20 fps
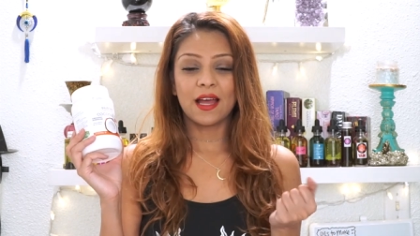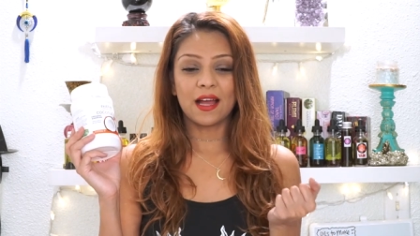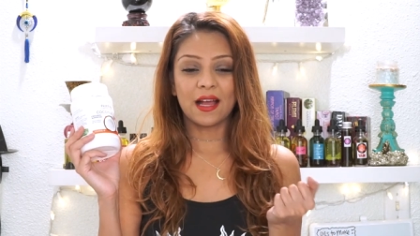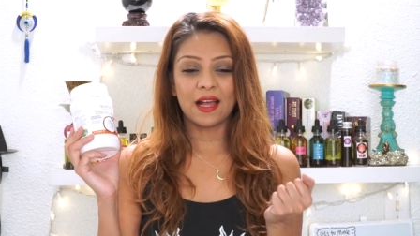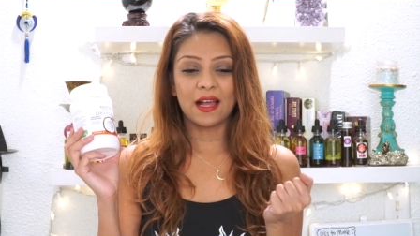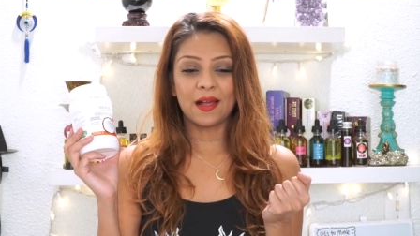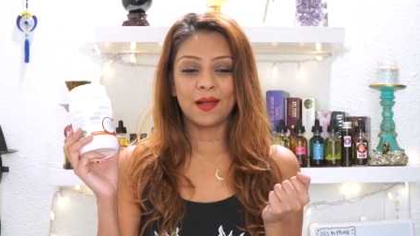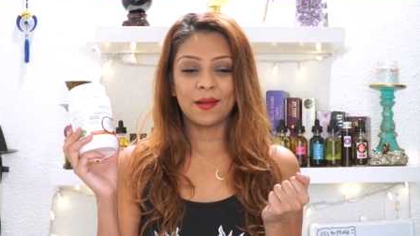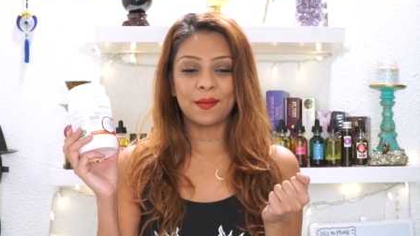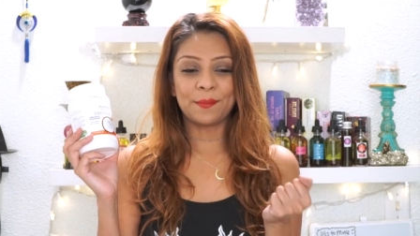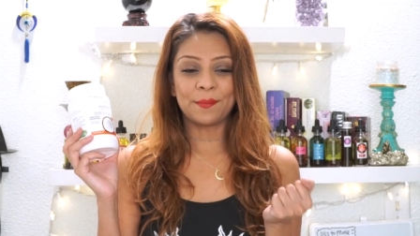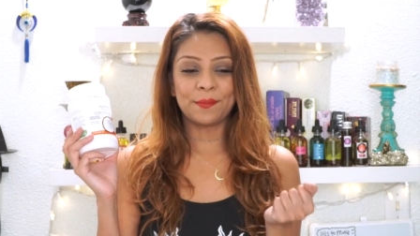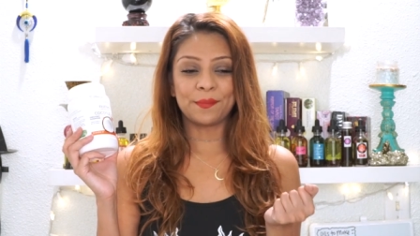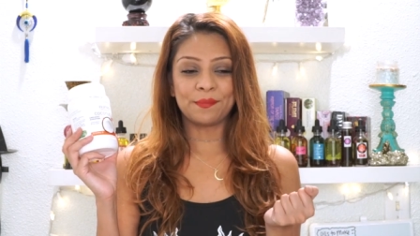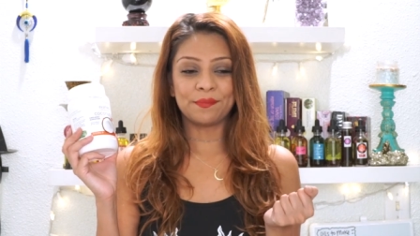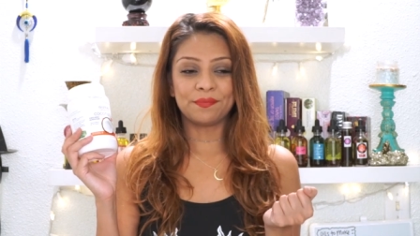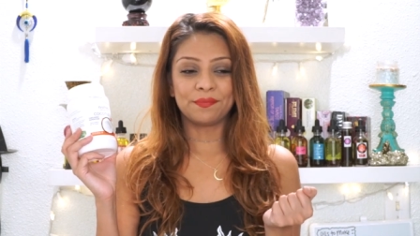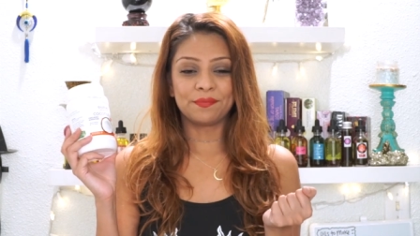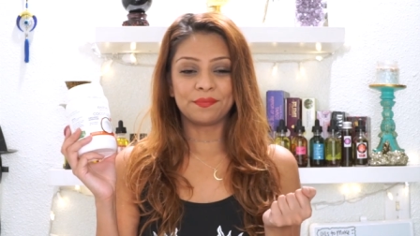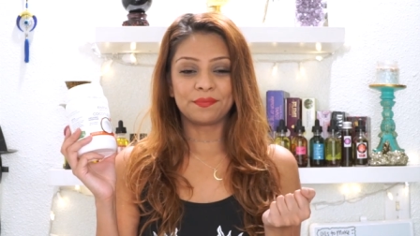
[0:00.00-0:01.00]

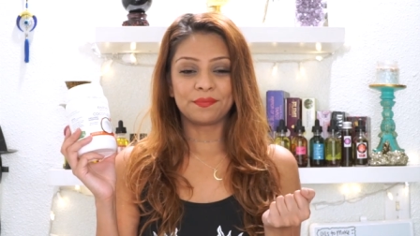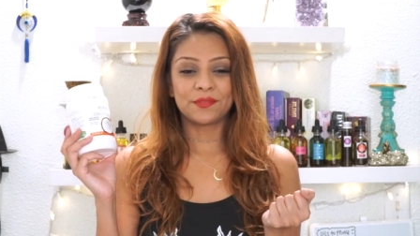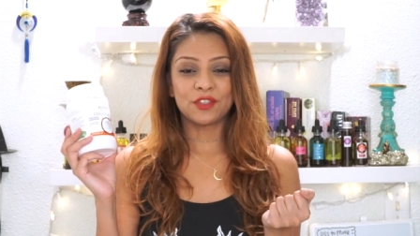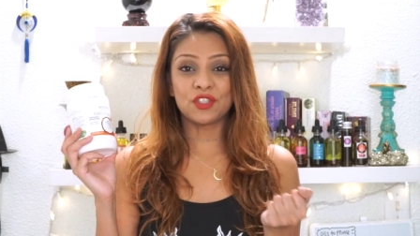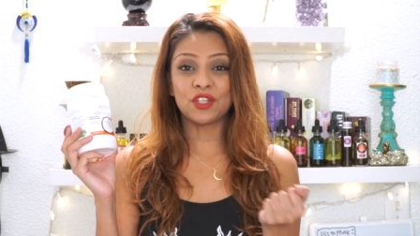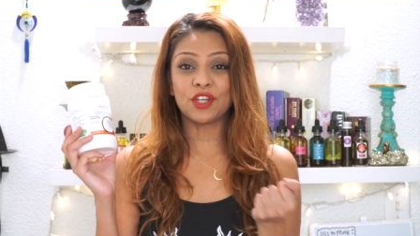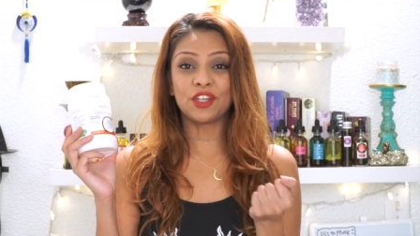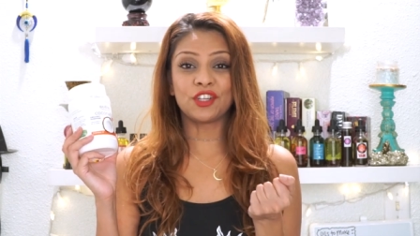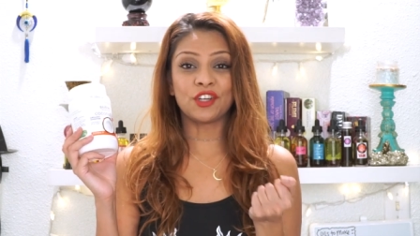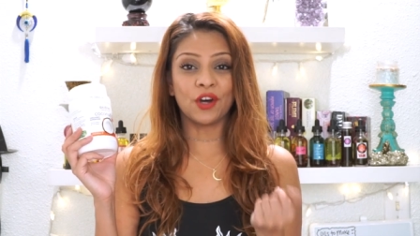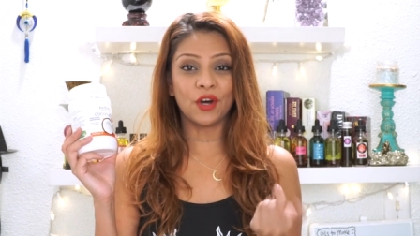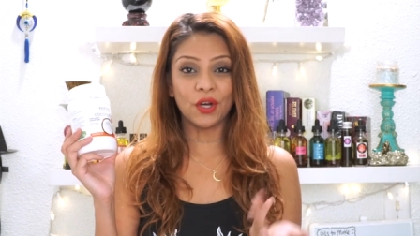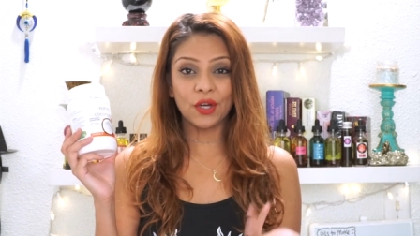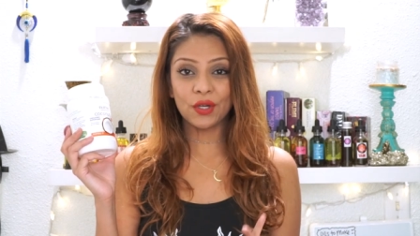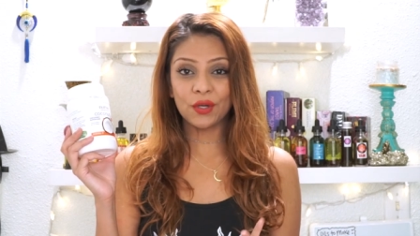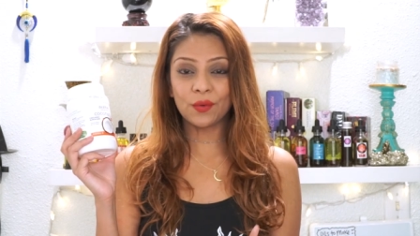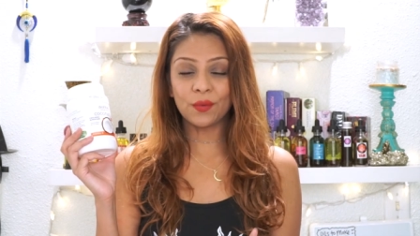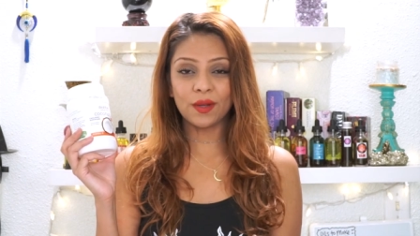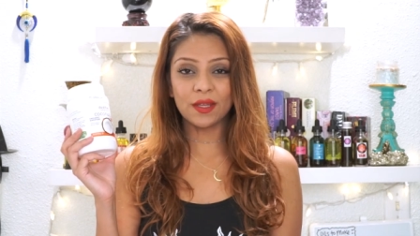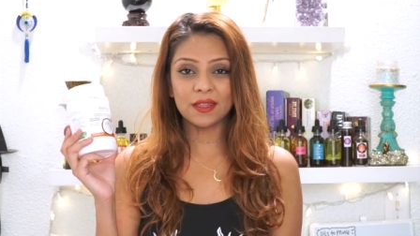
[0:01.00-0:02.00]
to
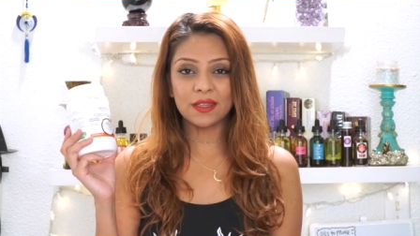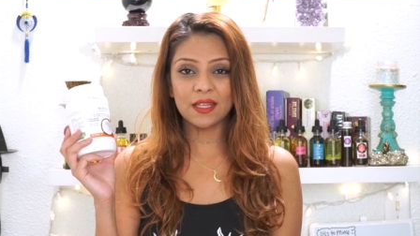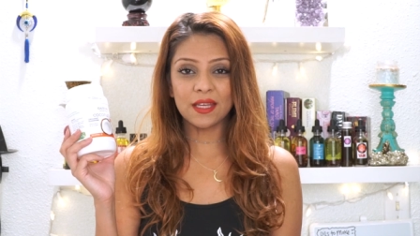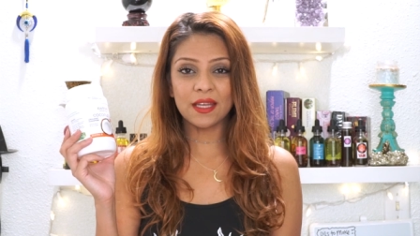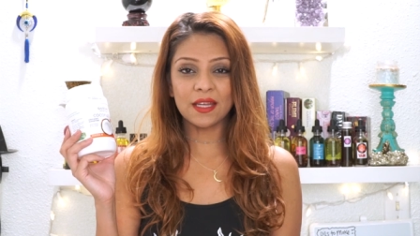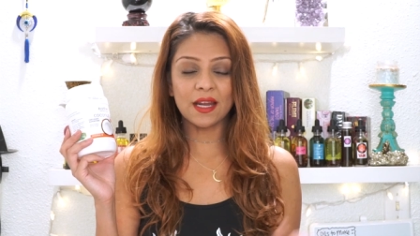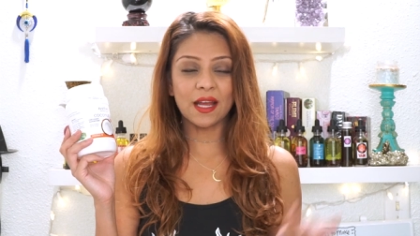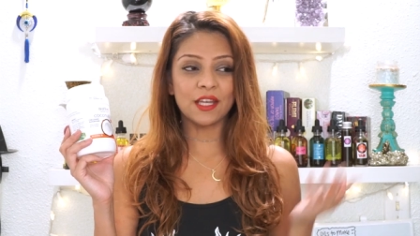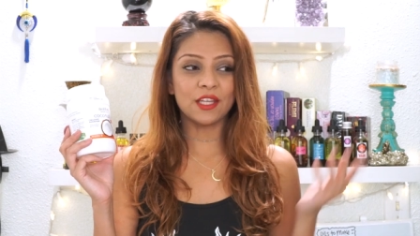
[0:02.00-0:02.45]
cook with it.